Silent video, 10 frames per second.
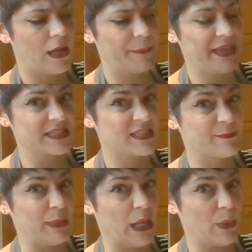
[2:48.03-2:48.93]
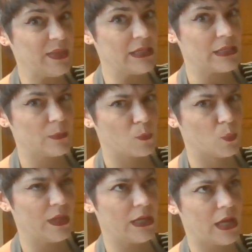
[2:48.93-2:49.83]
exploded
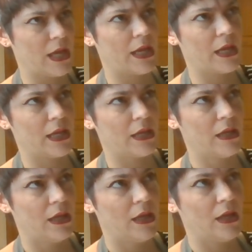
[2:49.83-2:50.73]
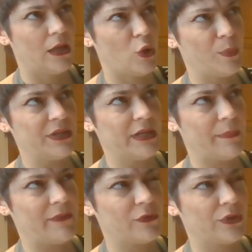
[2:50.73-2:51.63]
when I opened it
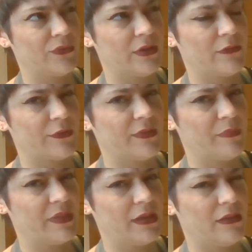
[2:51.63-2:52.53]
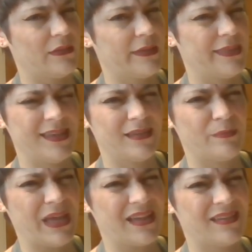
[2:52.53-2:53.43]
up after using it for something else, I think
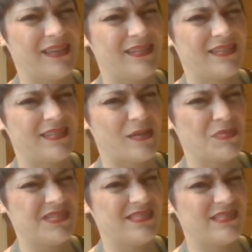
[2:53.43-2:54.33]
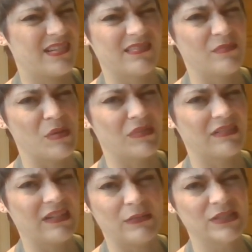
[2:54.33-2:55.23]
back in December? I don't remember.
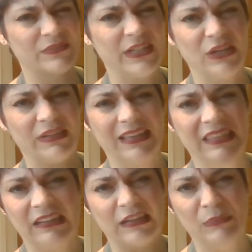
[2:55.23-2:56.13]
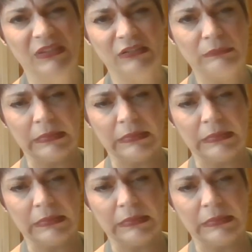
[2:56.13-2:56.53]
I wasn't videoing at that time, so...